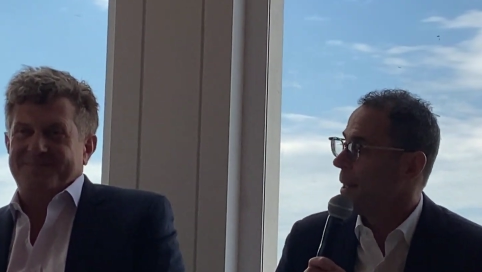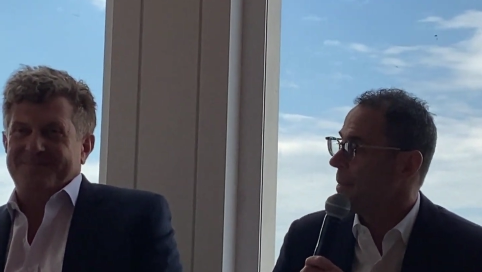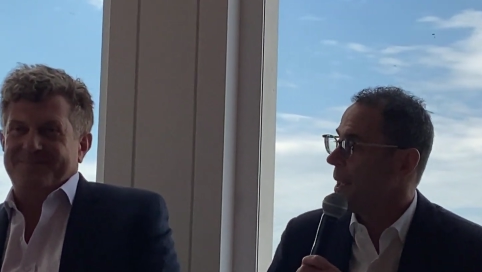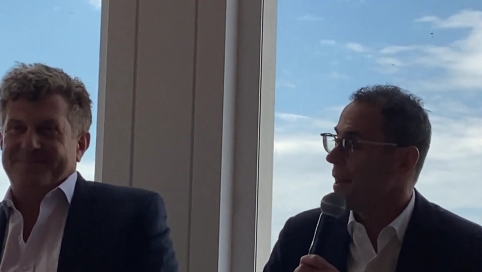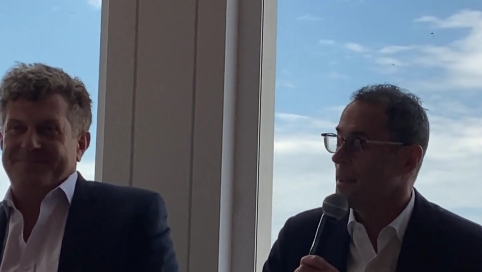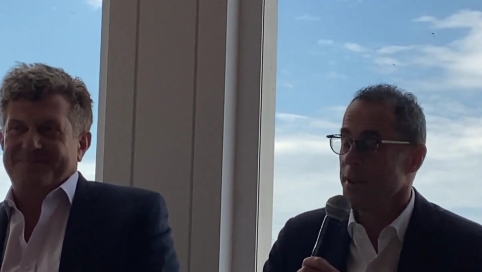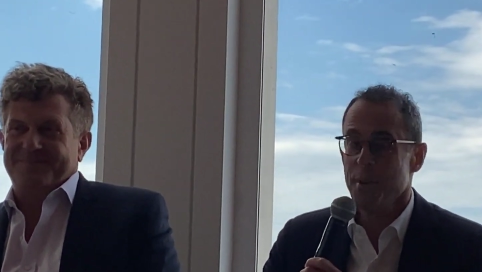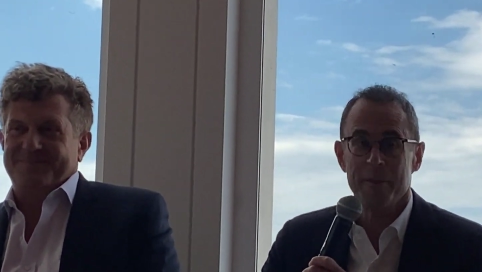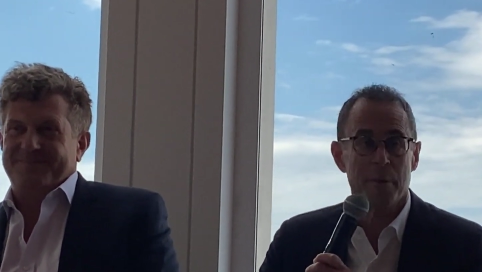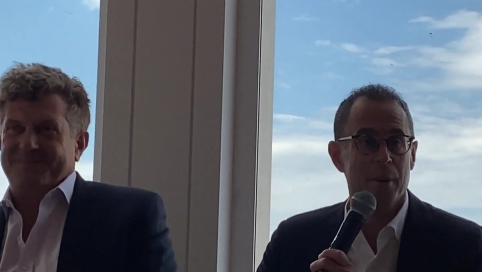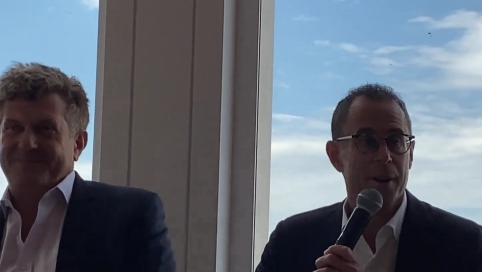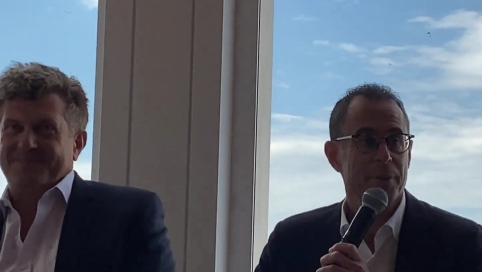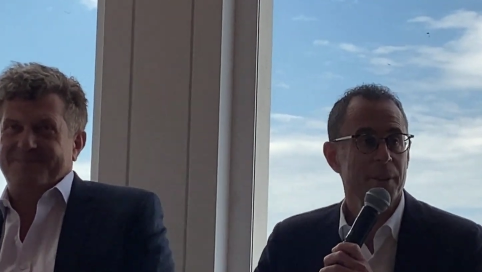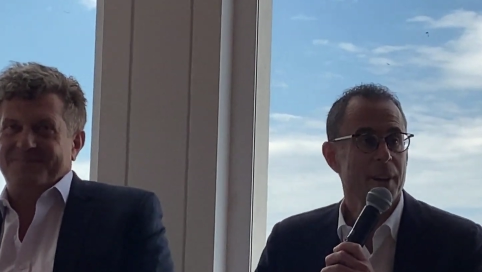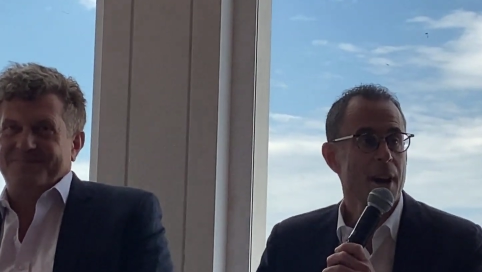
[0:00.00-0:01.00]
Speaker 1: uh, thank you
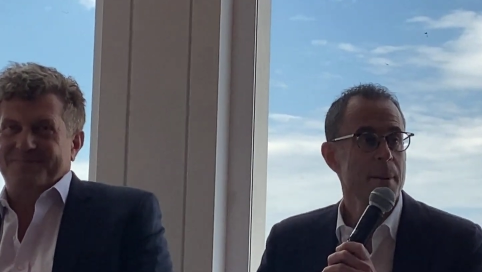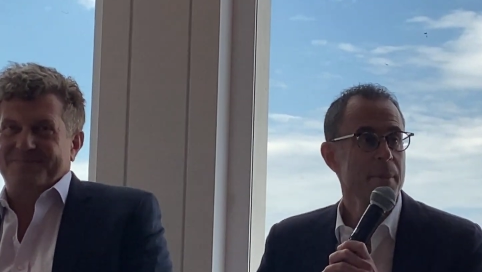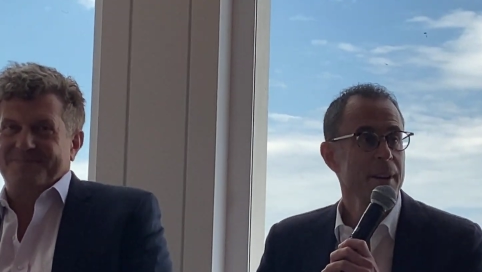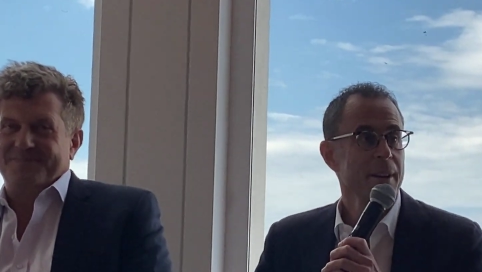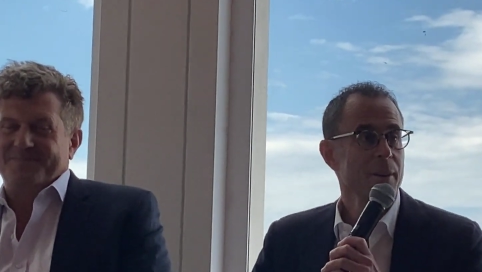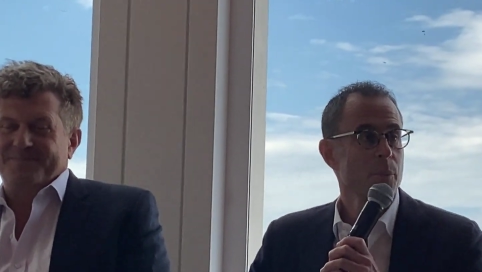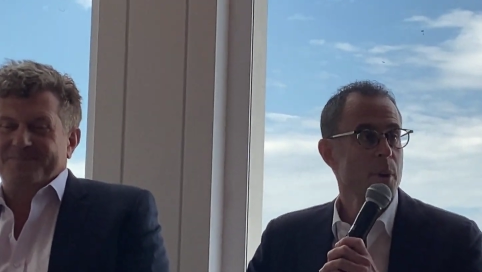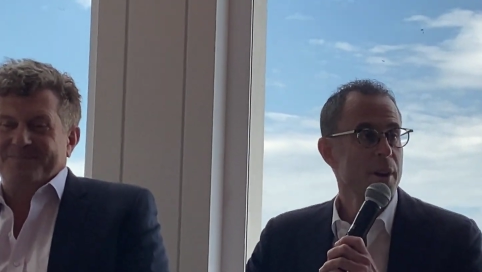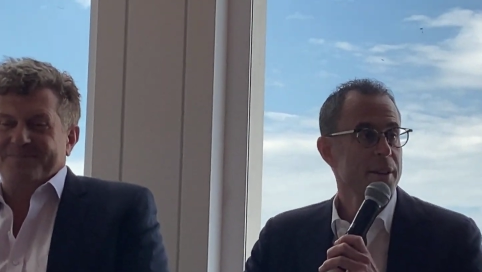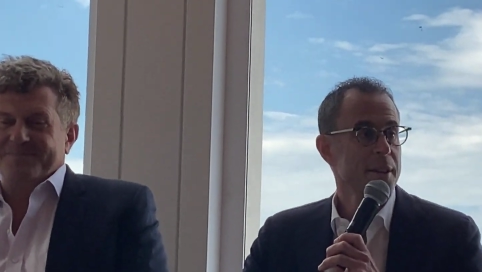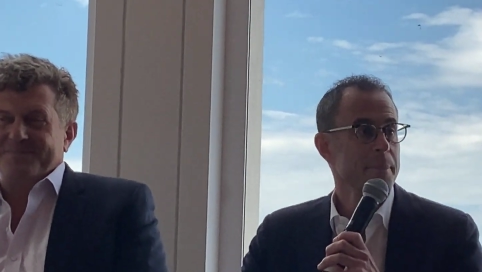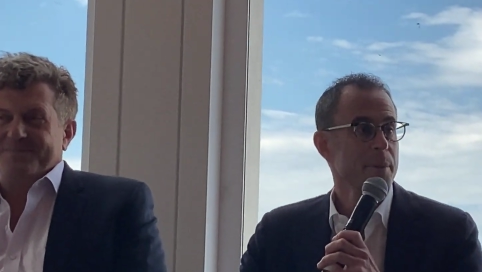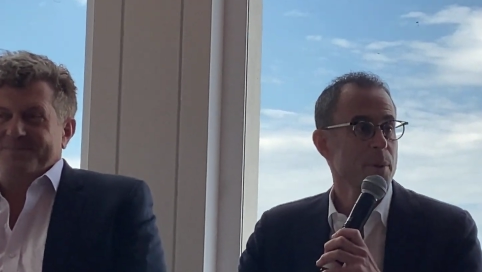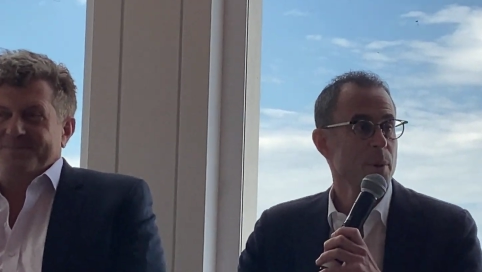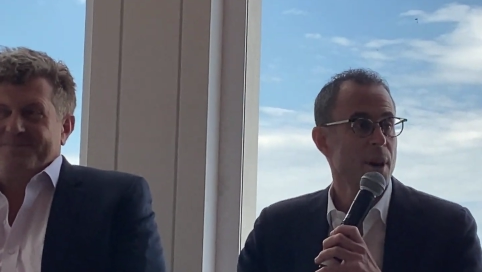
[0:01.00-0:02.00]
everybody for coming and
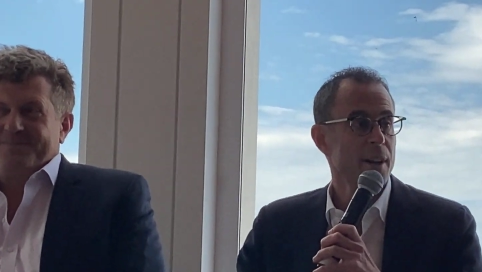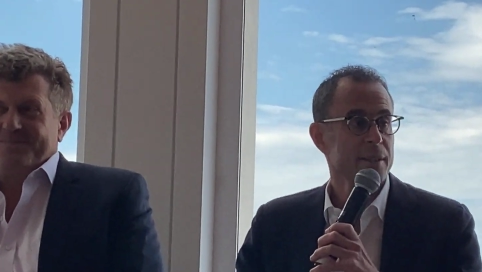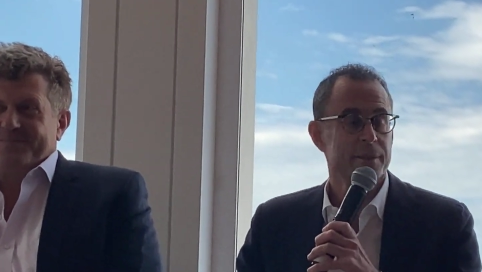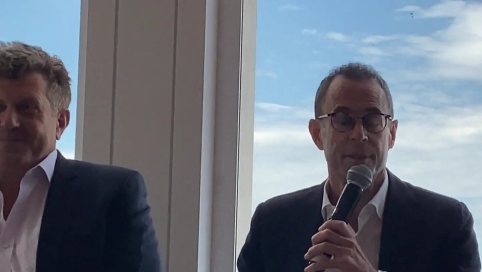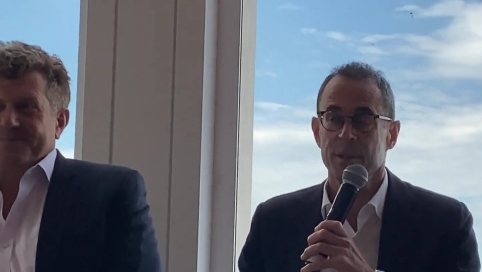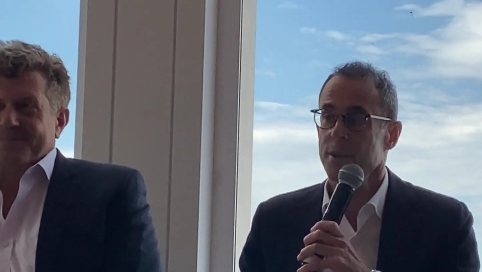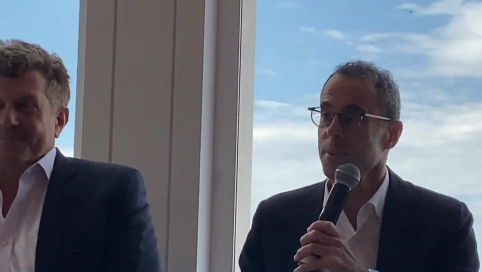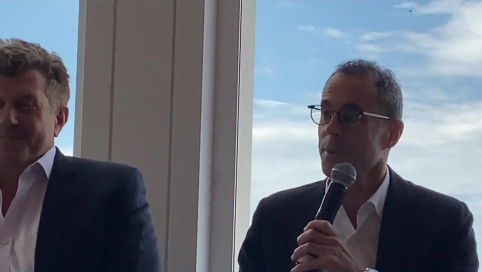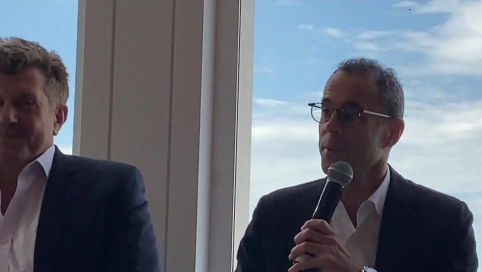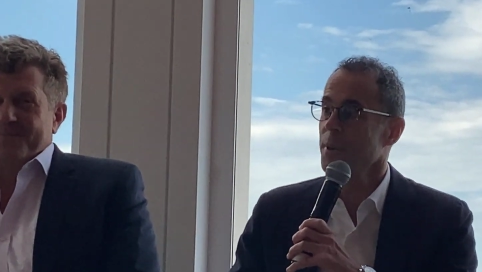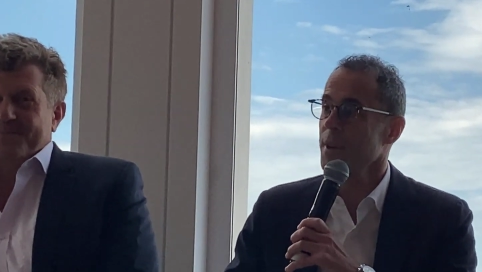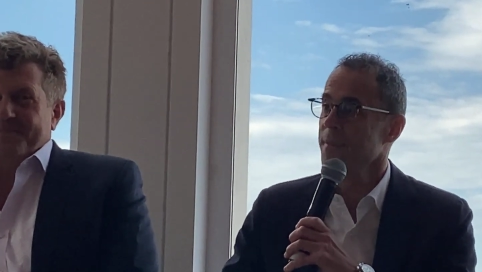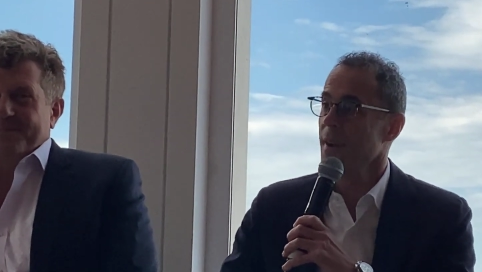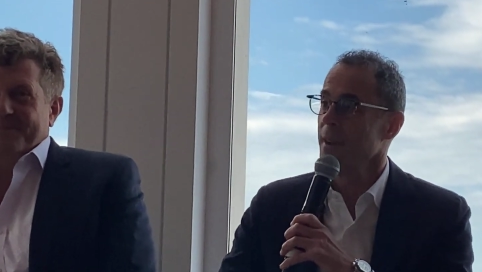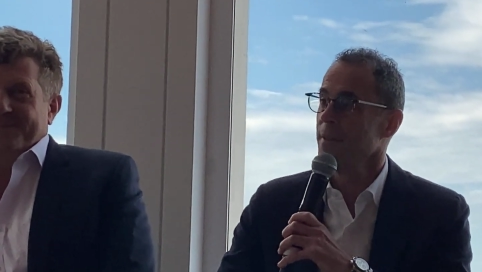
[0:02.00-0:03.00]
welcome you all to
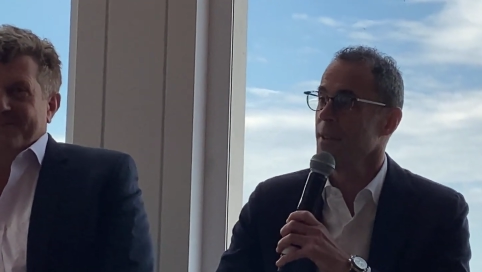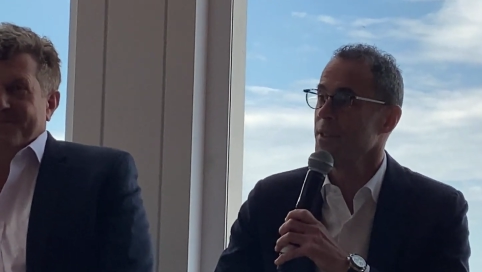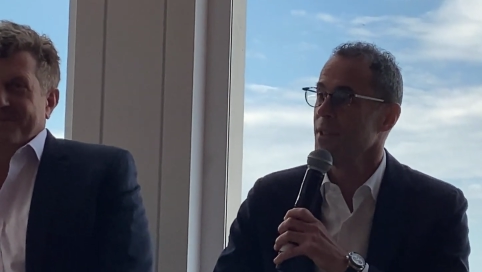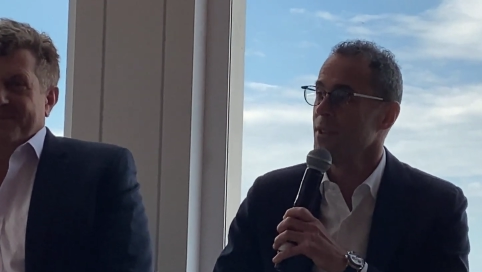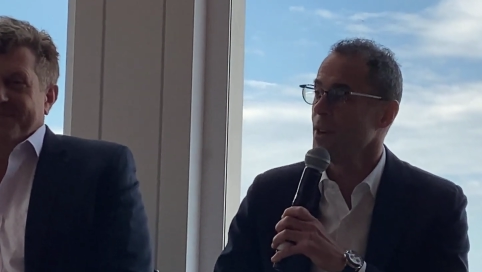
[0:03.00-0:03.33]
35 Hudson